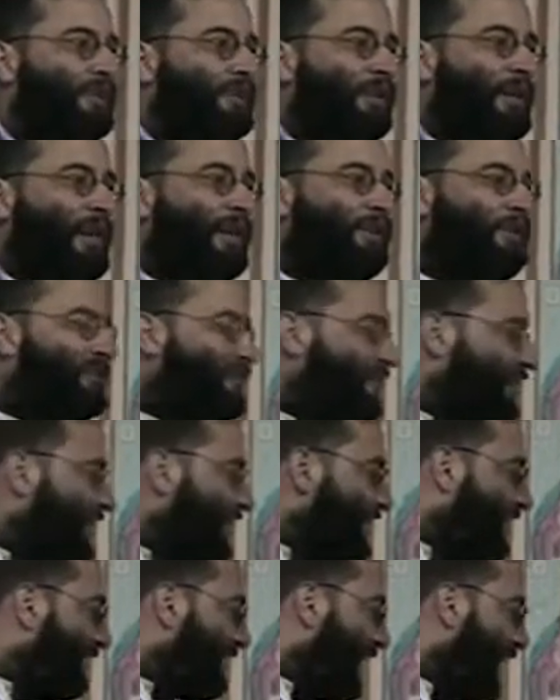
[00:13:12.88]
And
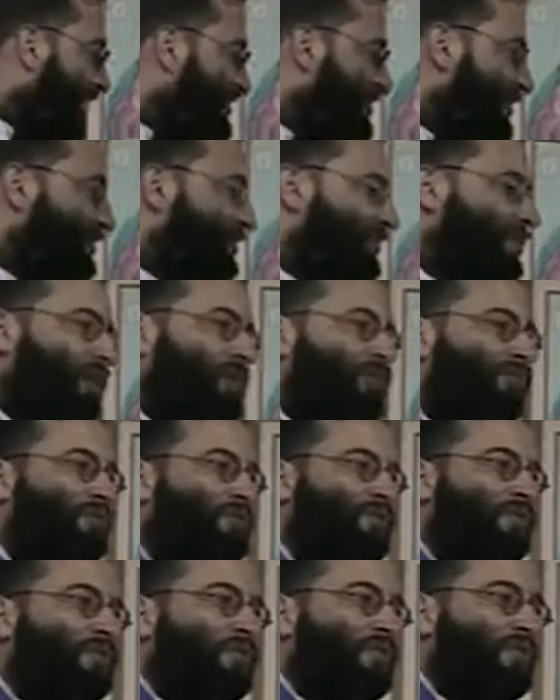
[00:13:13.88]
it hasn't
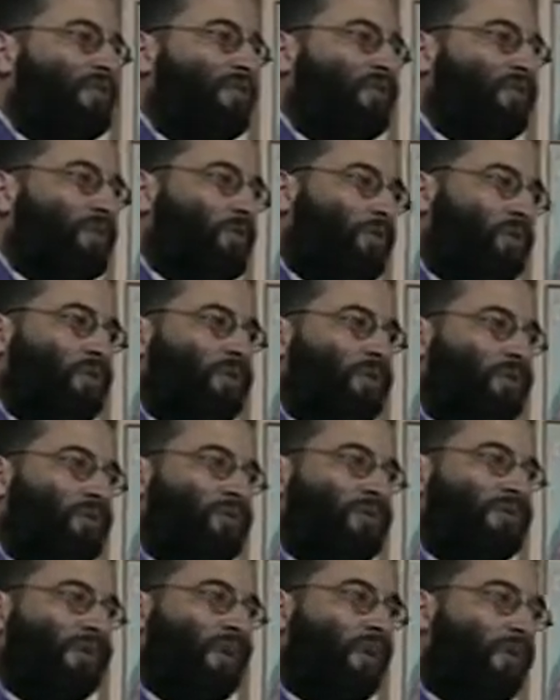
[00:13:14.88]
got
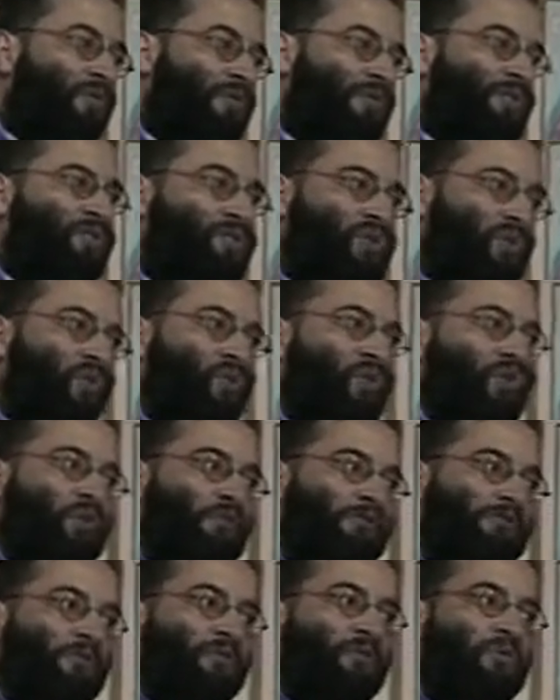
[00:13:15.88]
the only solution
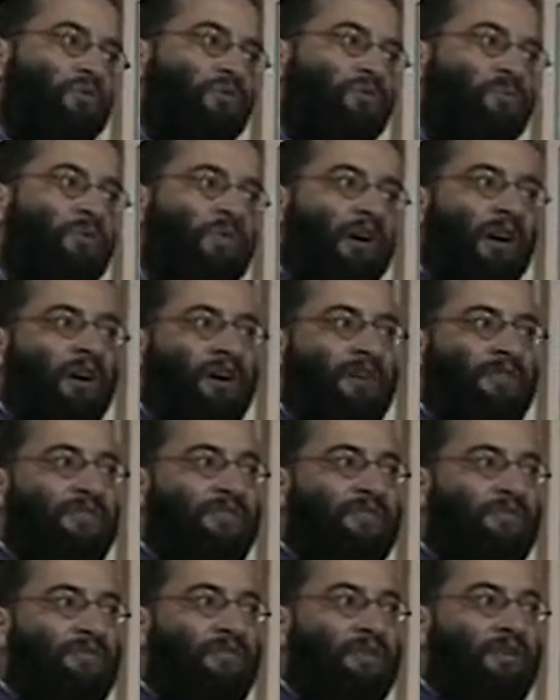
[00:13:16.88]
for the human heart.
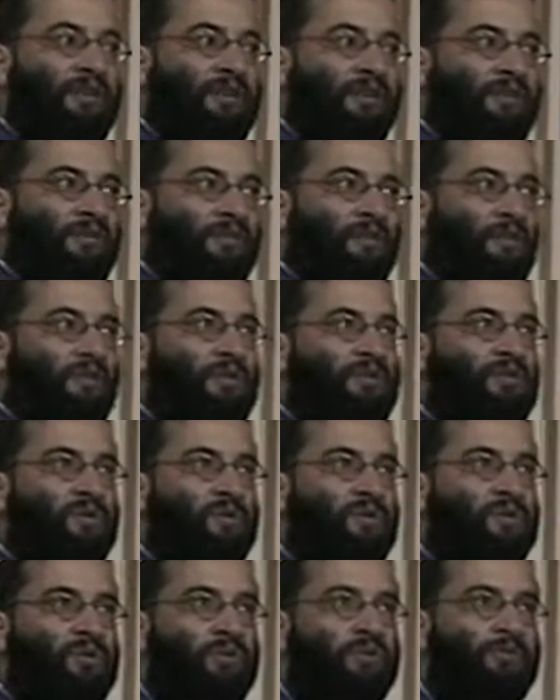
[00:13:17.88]
The only
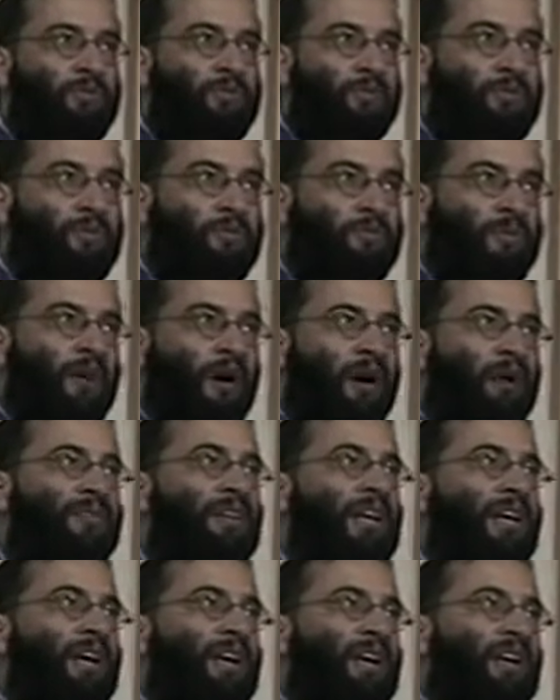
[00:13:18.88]
solution for the human heart
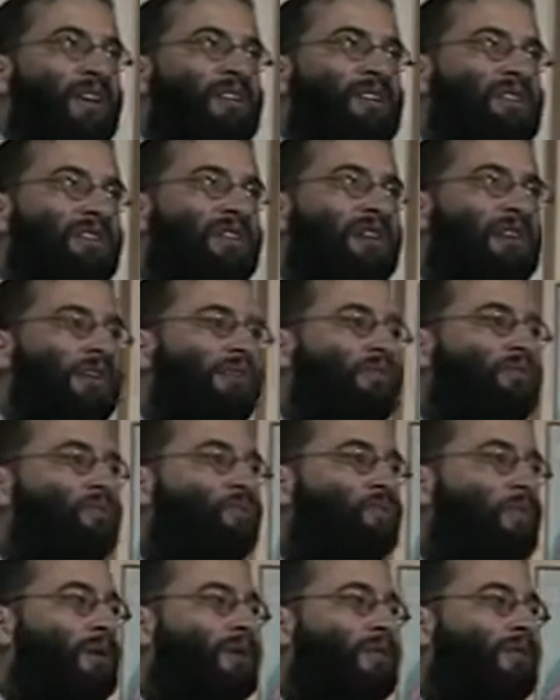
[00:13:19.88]
is the
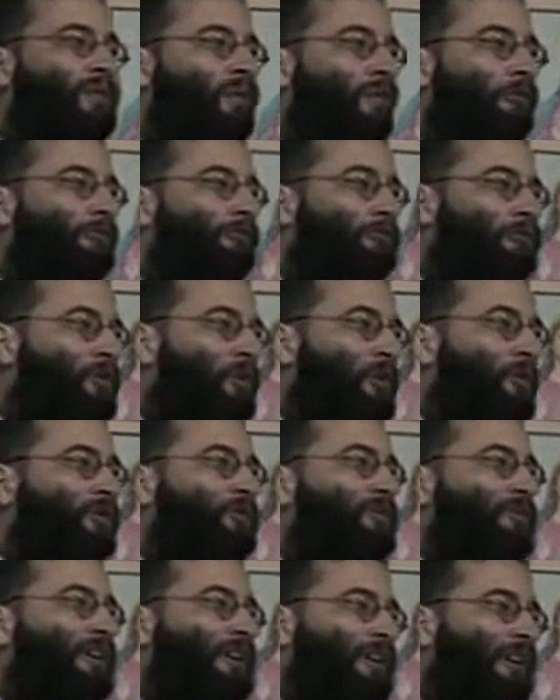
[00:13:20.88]
indwelling of
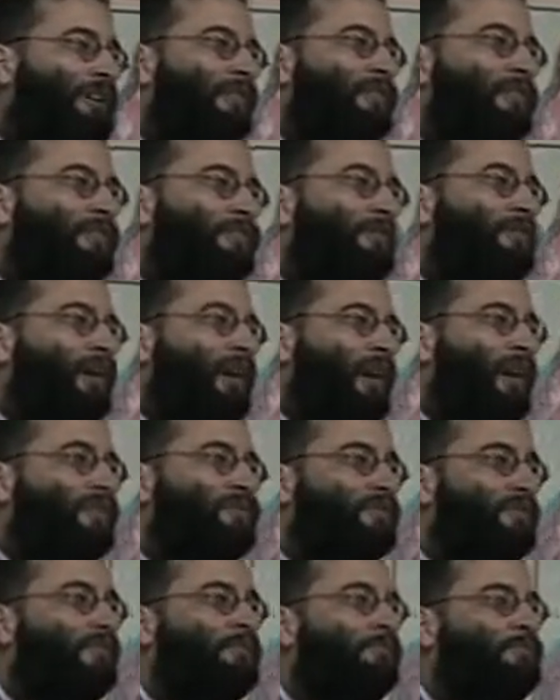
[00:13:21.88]
God in the heart
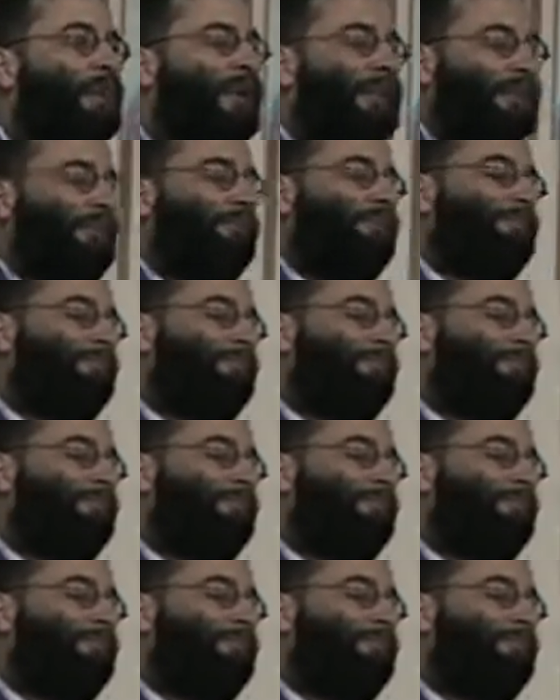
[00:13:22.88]
of man.